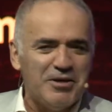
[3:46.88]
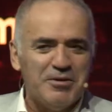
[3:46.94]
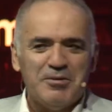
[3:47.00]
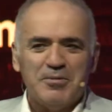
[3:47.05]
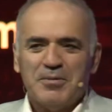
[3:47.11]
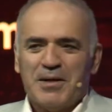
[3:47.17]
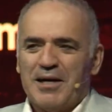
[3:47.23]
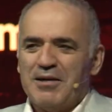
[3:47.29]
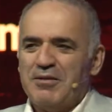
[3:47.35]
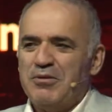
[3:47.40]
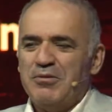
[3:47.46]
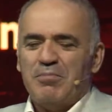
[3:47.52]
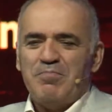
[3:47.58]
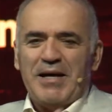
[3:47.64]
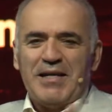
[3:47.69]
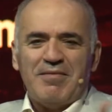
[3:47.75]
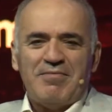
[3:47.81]
I do
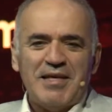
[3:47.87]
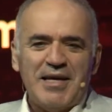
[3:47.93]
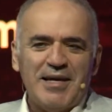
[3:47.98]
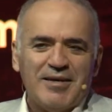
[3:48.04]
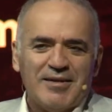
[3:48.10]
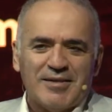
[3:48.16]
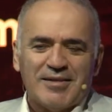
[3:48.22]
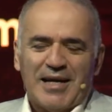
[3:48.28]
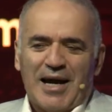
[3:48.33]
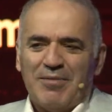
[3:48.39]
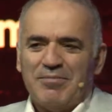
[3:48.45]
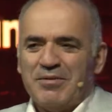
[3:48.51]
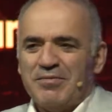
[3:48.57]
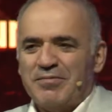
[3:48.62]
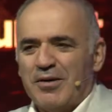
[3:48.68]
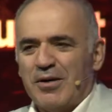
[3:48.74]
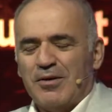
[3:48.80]
many things. I'm
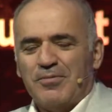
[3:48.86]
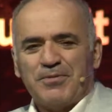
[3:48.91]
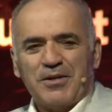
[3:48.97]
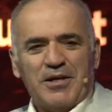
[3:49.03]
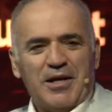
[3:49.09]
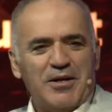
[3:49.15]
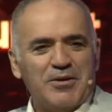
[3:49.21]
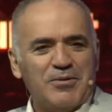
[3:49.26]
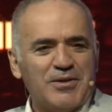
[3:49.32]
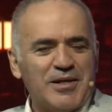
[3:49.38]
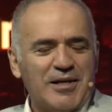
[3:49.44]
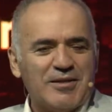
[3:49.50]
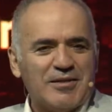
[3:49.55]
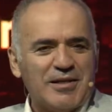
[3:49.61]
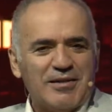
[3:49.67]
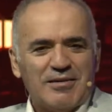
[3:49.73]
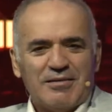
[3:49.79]
involved,
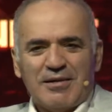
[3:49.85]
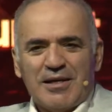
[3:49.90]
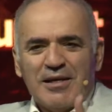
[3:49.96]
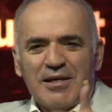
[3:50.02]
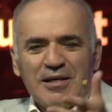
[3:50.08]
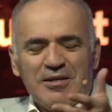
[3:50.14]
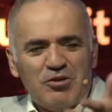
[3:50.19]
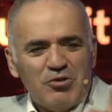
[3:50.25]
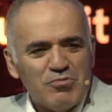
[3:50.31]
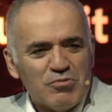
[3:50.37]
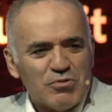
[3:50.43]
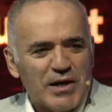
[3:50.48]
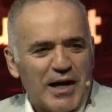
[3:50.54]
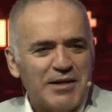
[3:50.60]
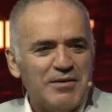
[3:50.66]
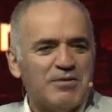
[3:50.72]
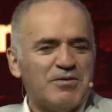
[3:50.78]
just in Human
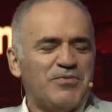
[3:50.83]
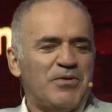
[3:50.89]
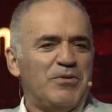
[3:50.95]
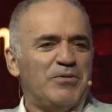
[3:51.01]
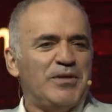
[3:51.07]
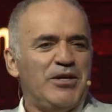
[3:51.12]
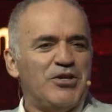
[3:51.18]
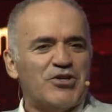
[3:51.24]
Rights Foundation.